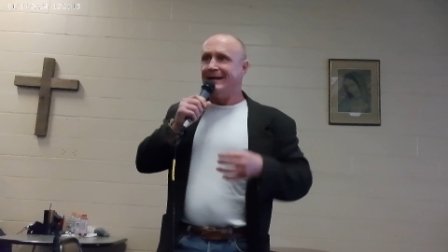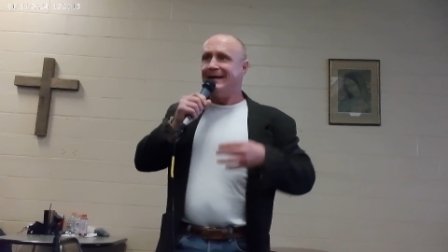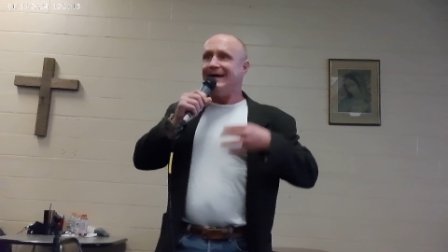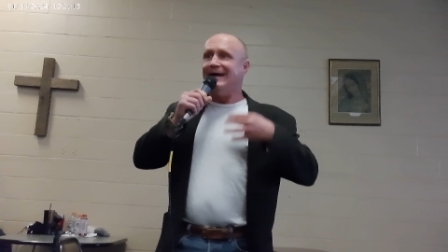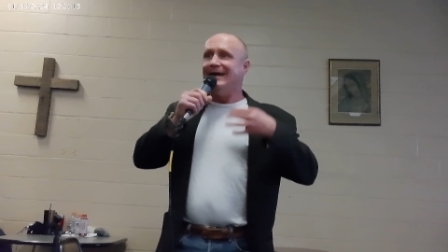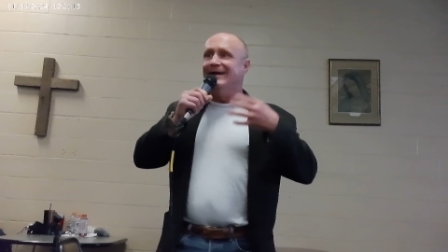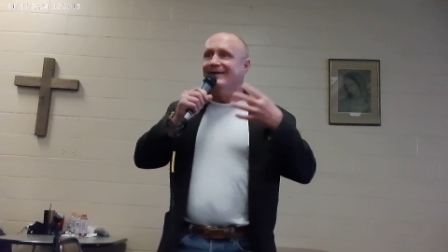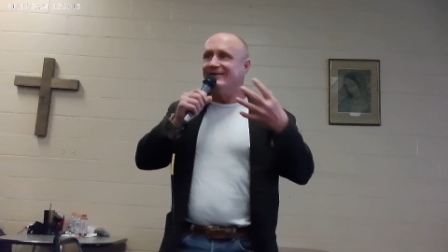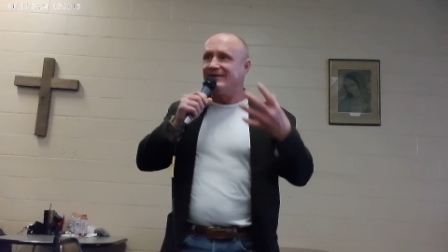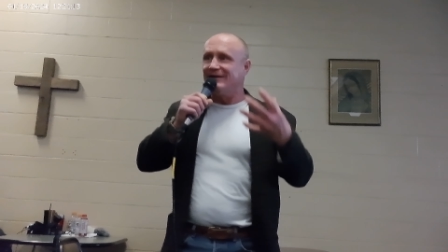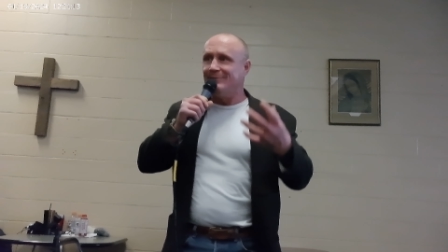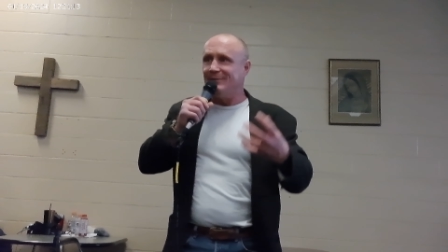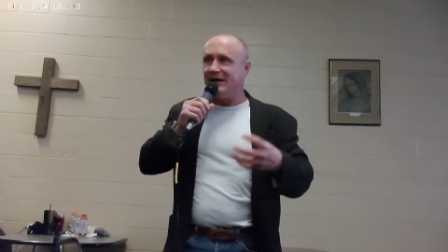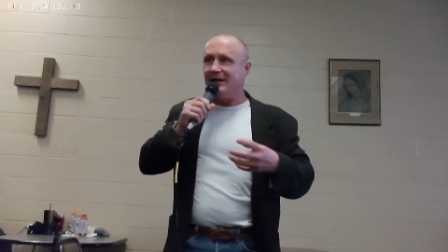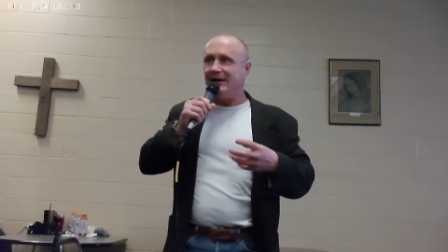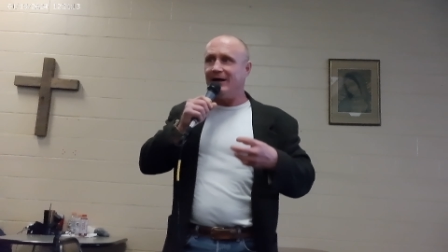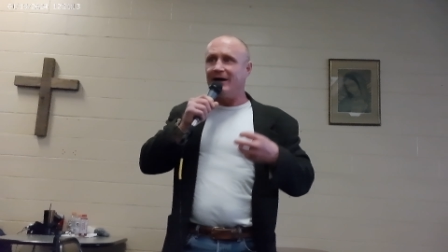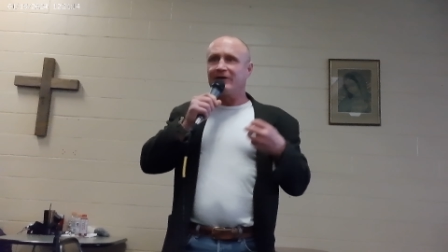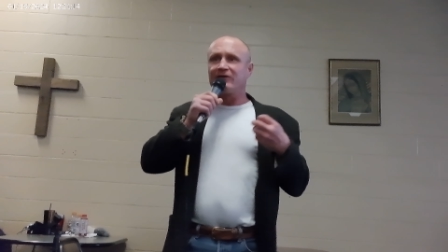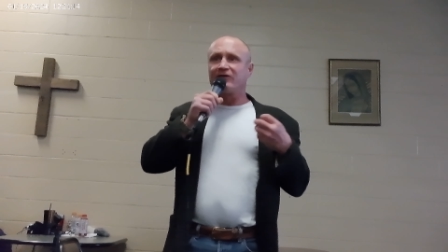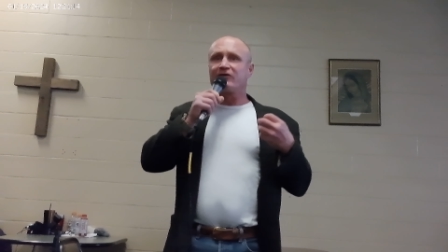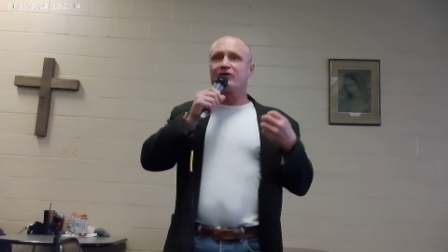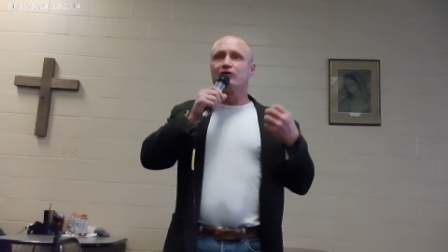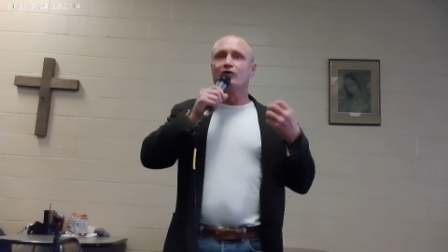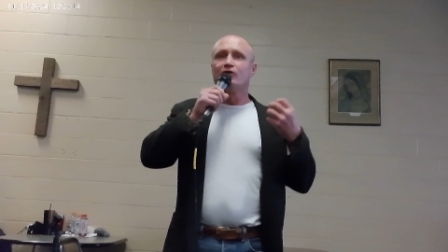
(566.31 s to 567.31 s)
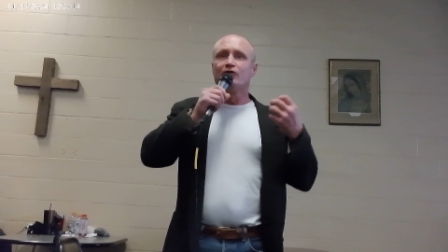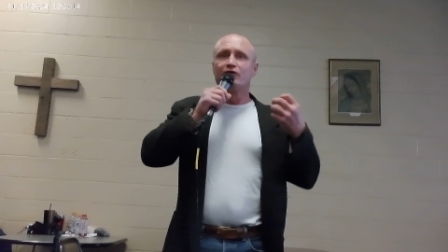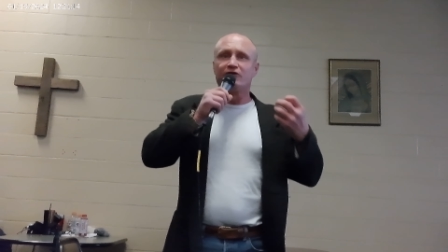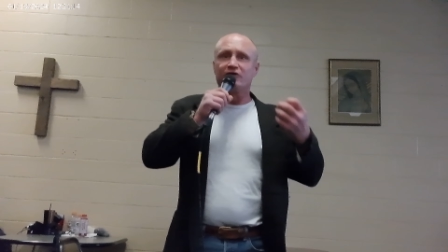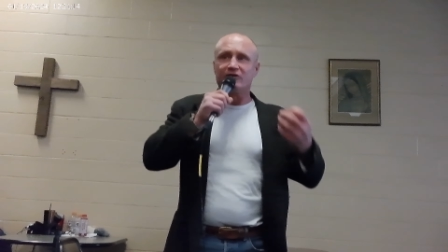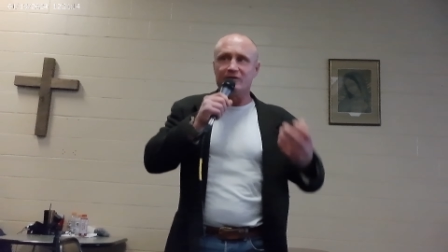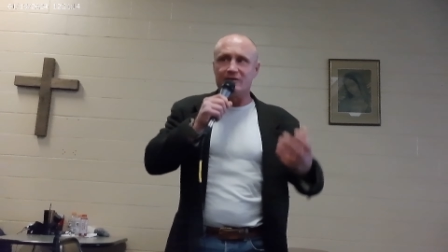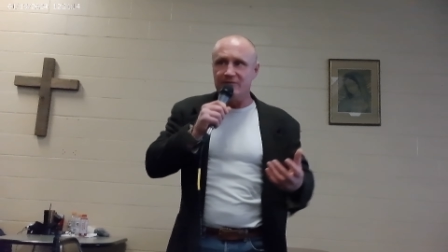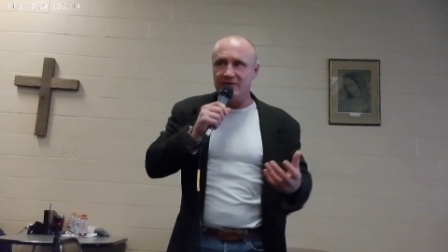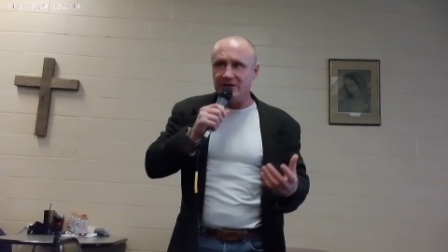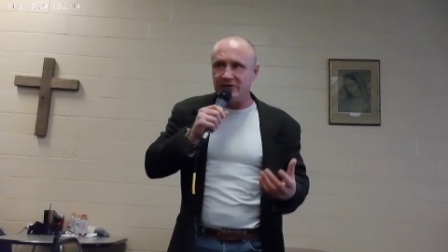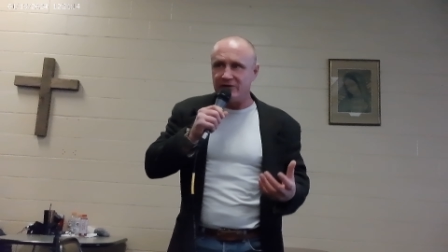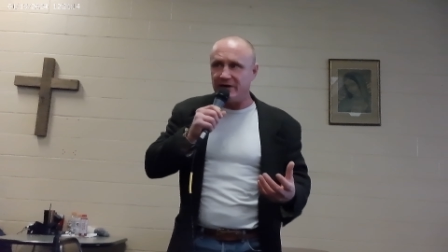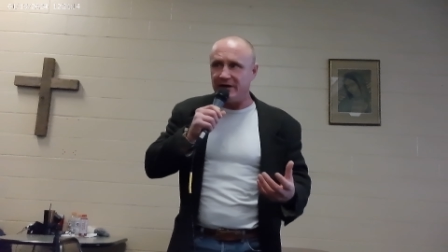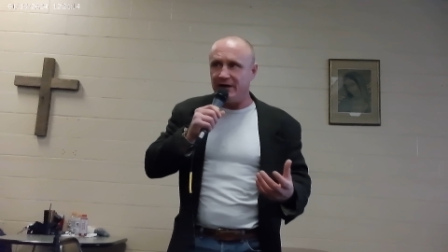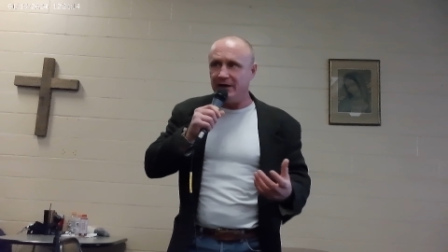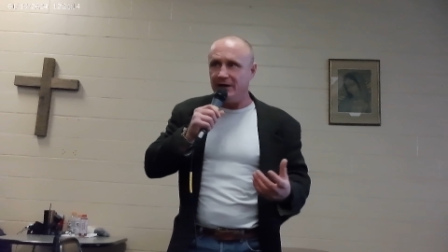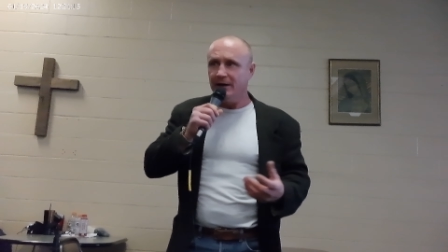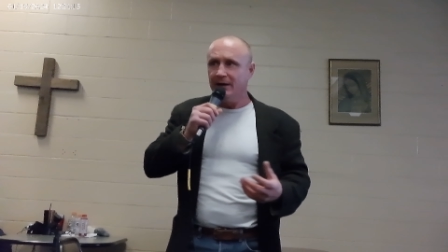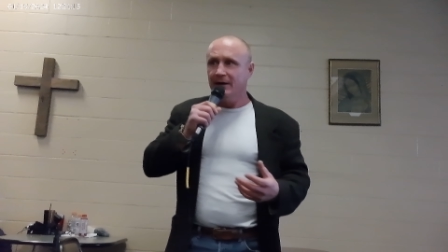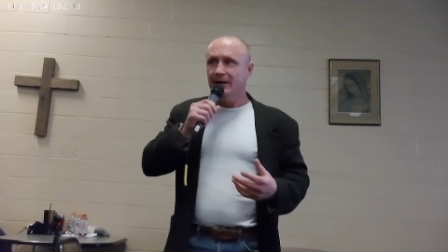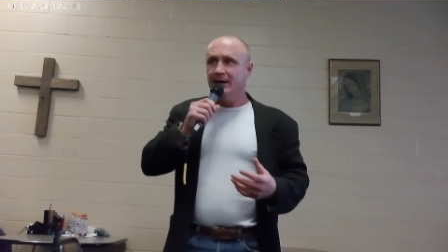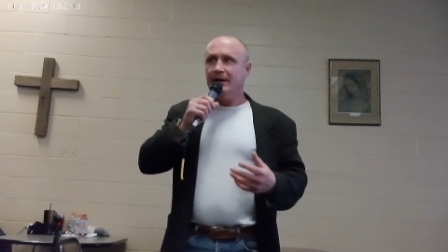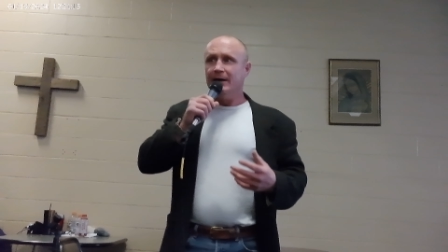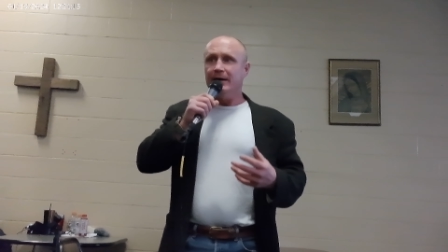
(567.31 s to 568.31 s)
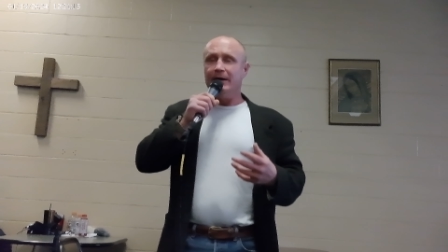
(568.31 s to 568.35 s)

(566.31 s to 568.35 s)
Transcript: intimate exclusivity.